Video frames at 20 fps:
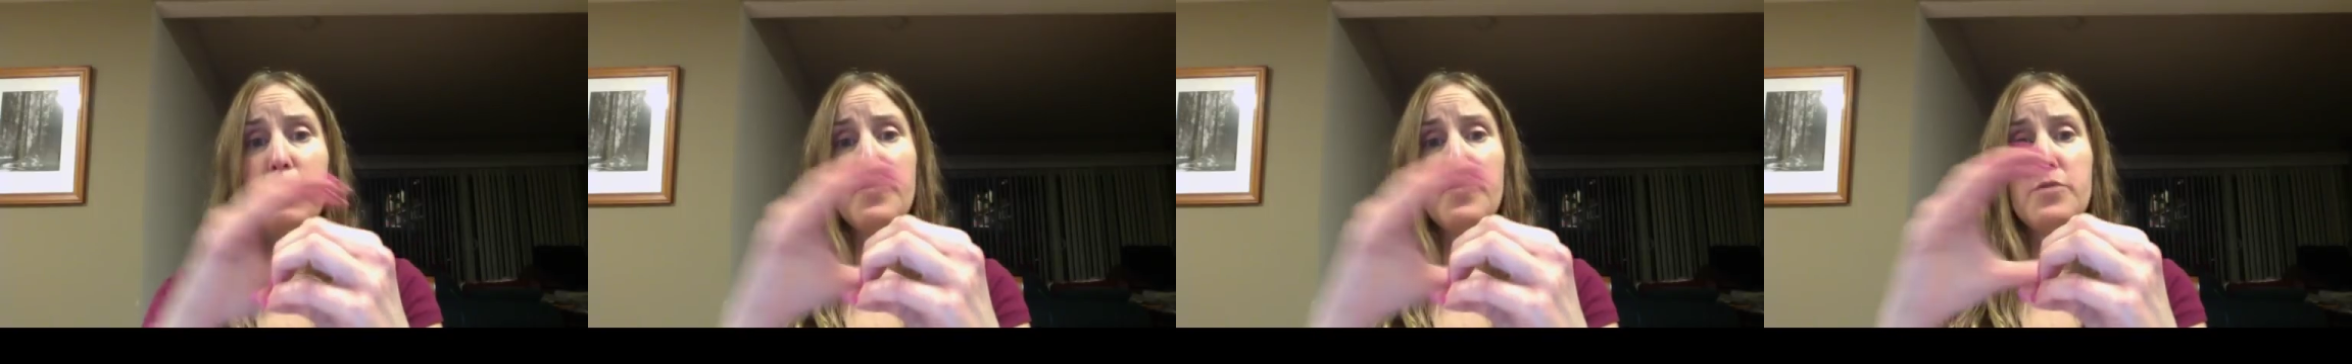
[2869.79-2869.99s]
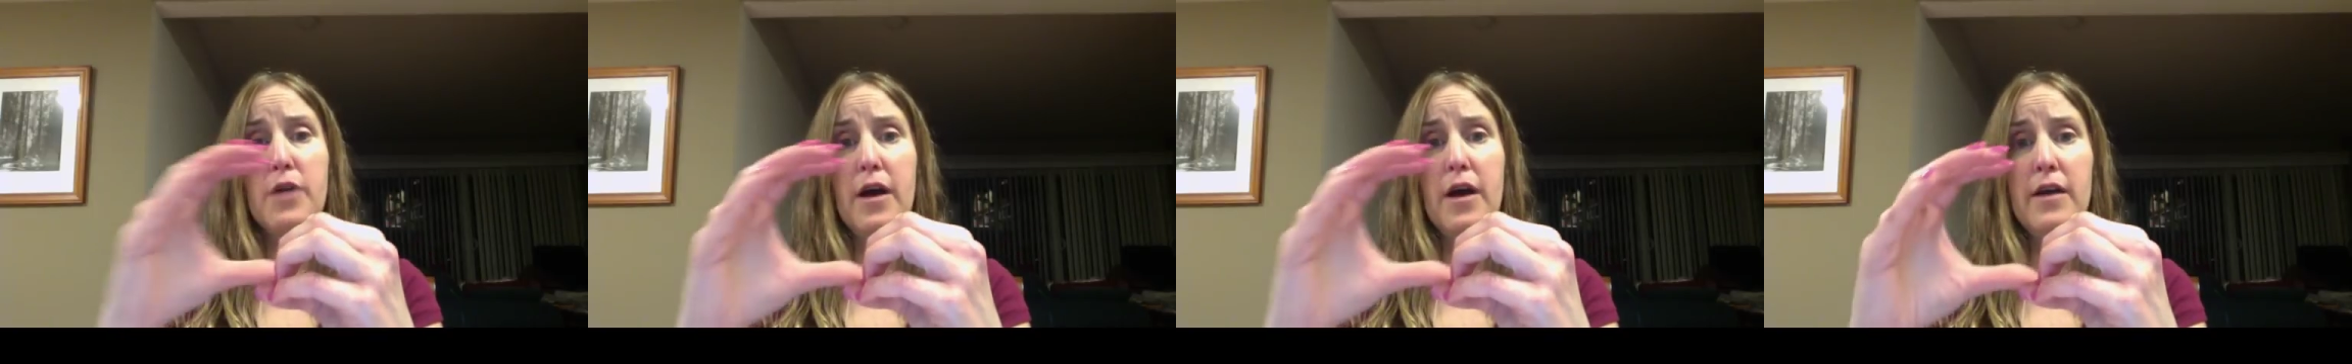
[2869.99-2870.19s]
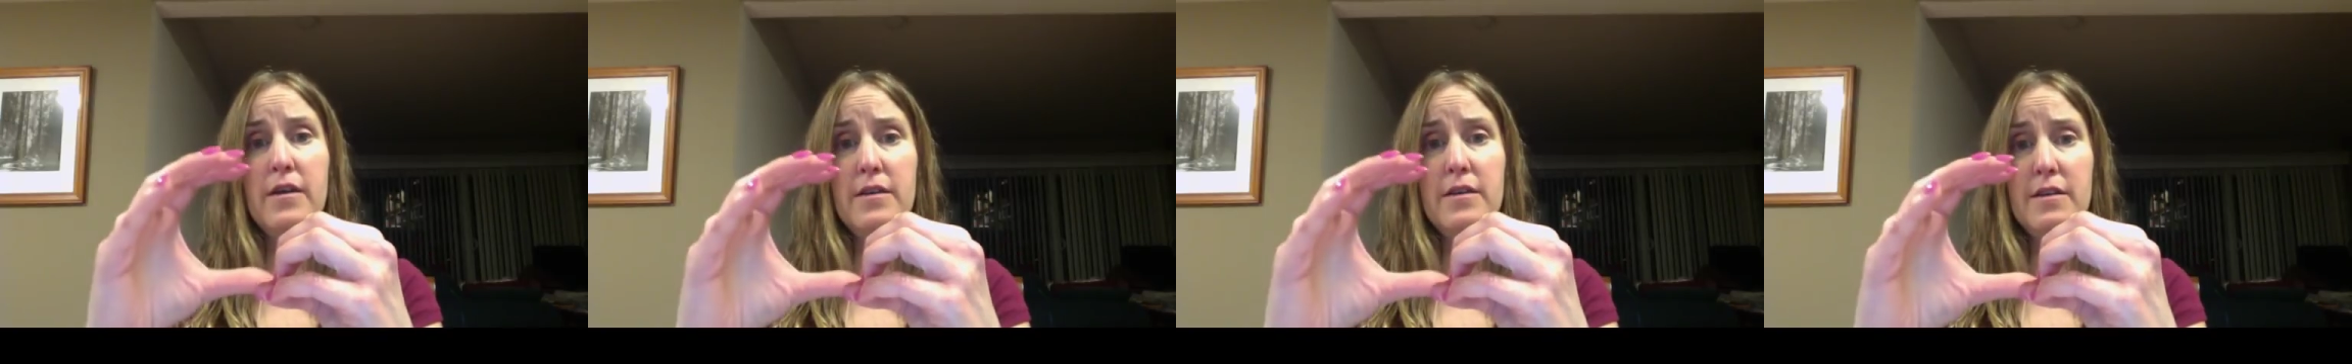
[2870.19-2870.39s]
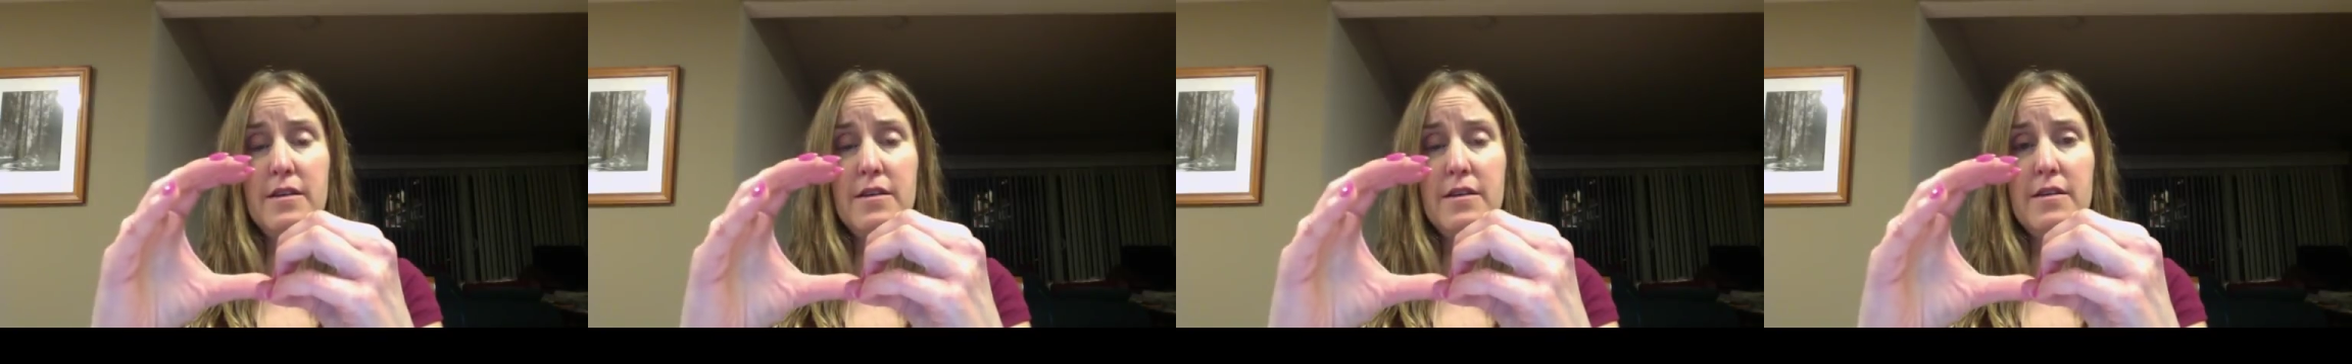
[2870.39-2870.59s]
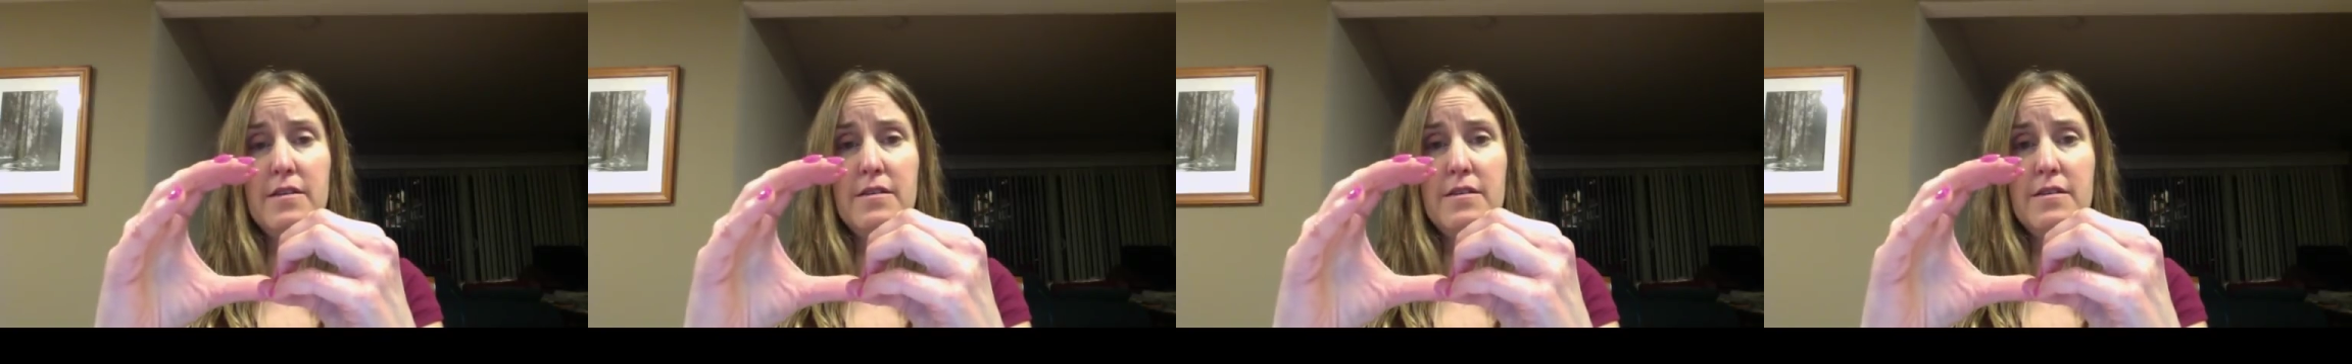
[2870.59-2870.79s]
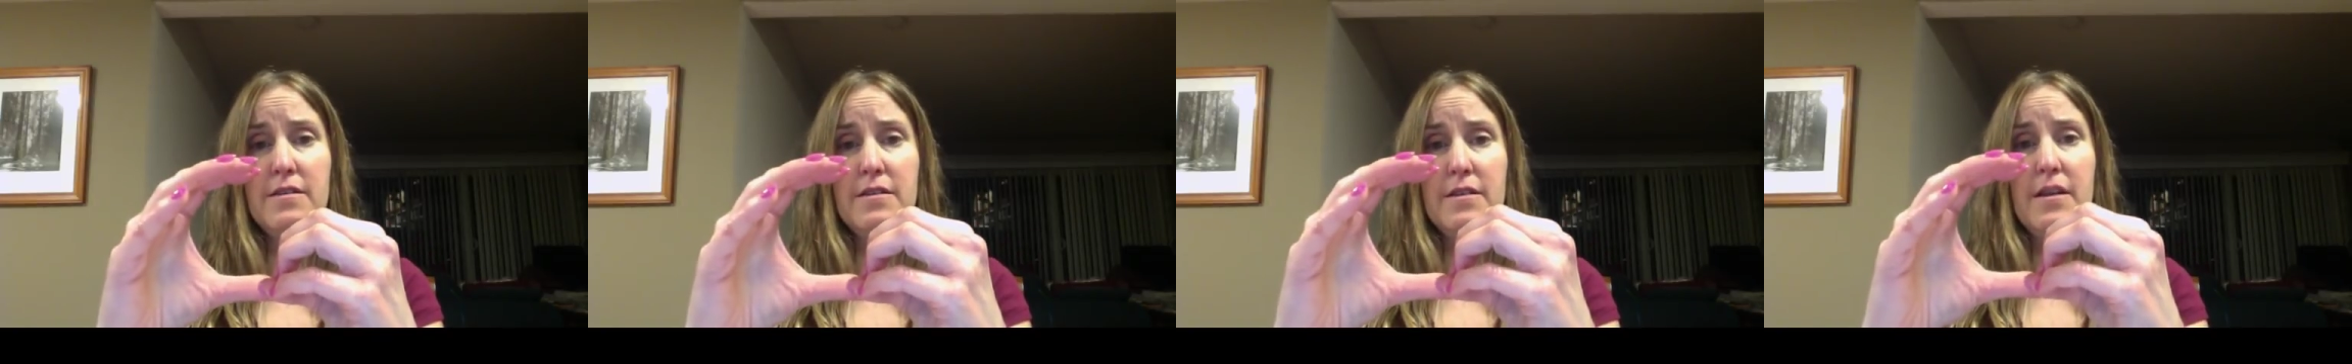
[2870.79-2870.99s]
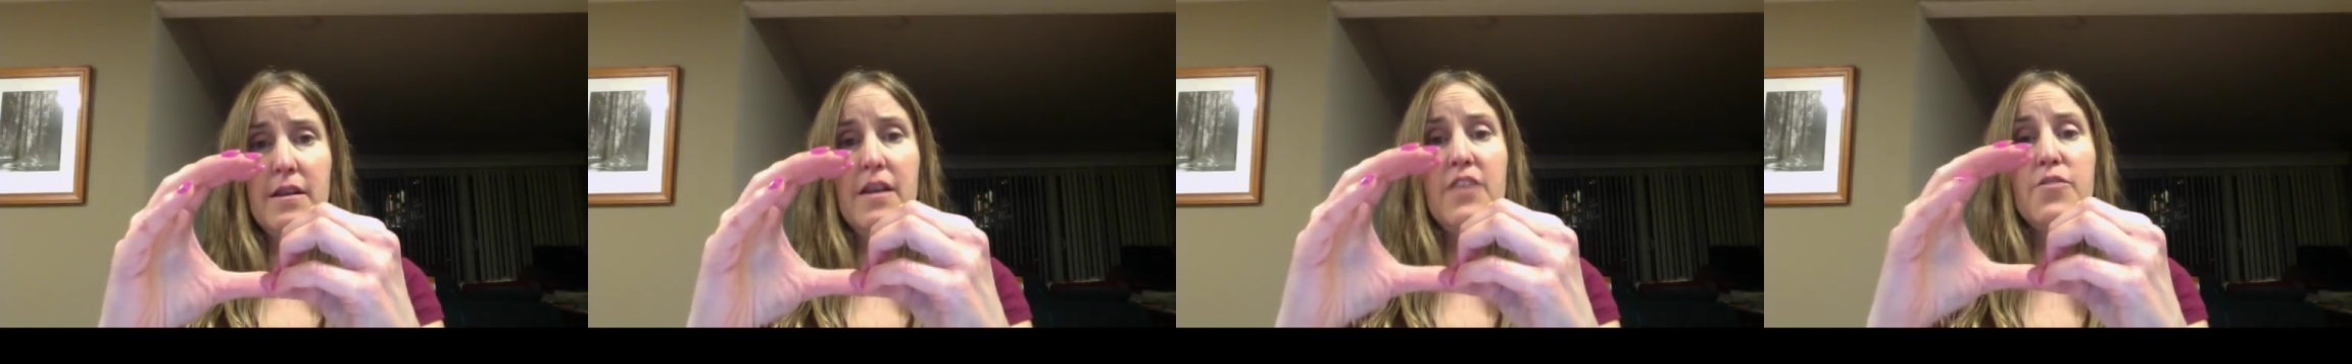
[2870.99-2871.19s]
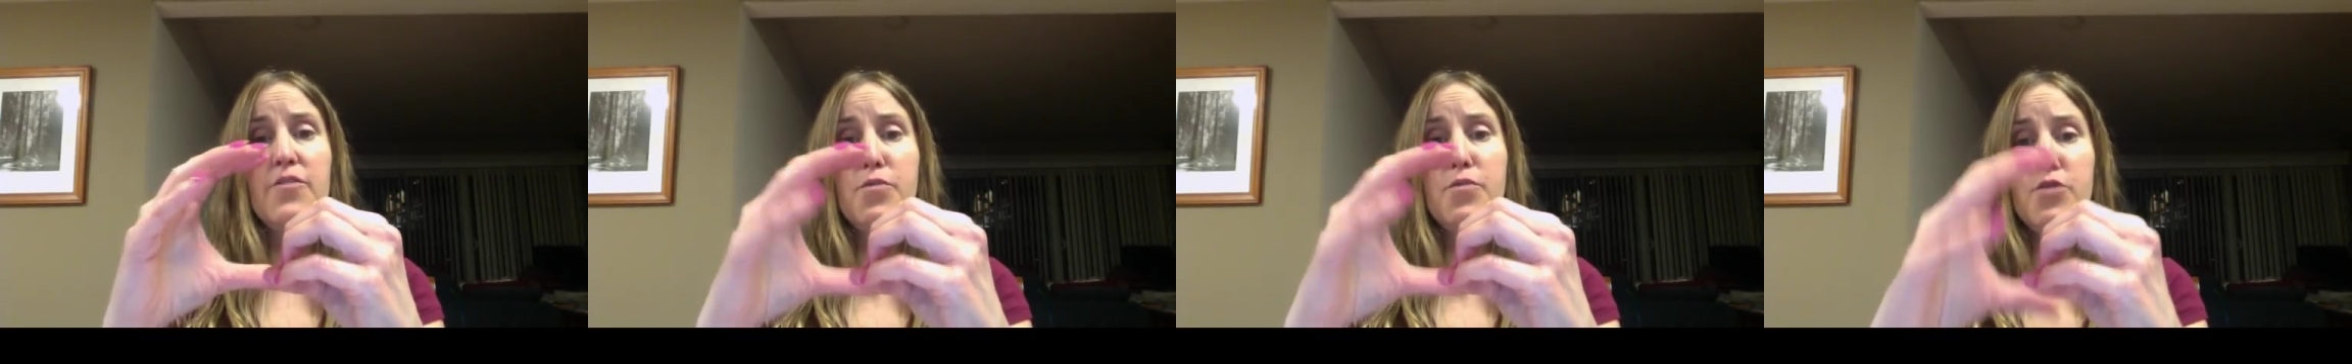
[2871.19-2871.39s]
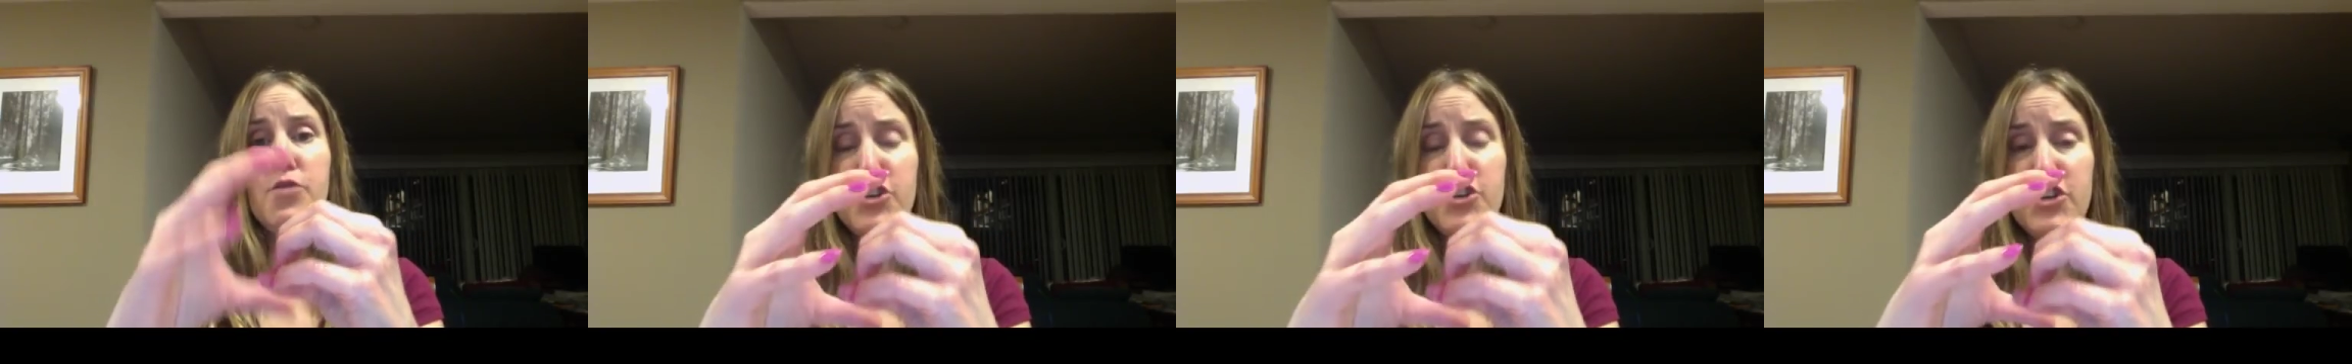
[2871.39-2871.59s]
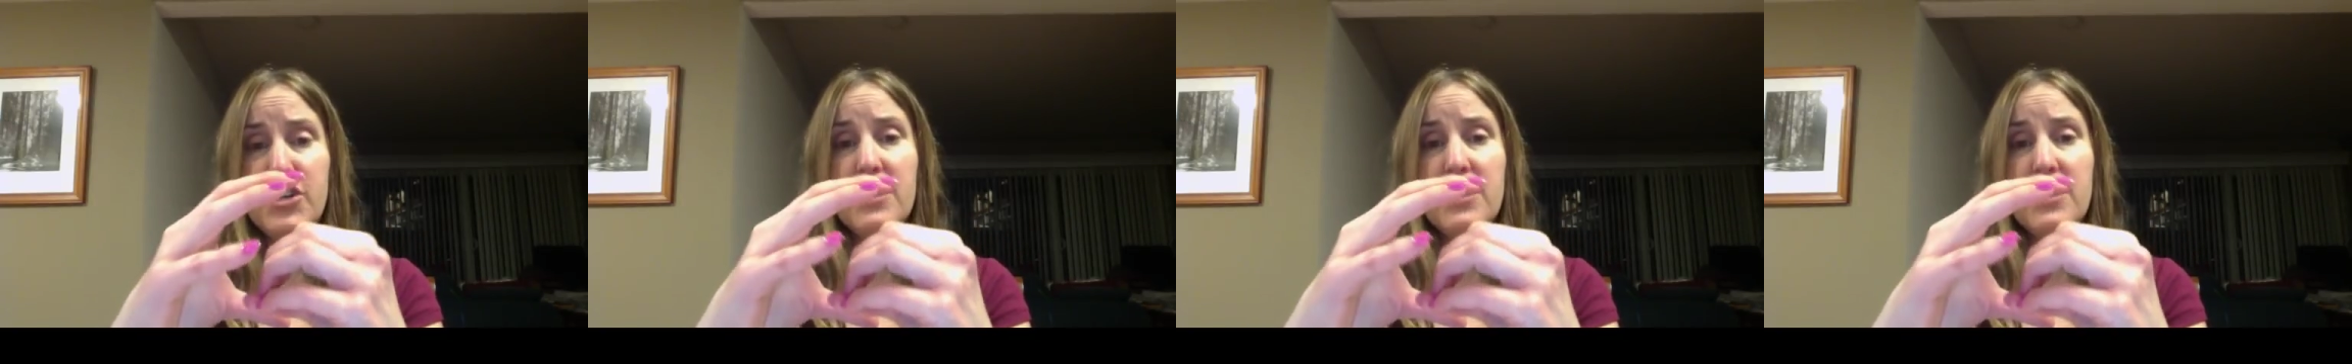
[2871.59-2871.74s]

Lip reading: blood is pushed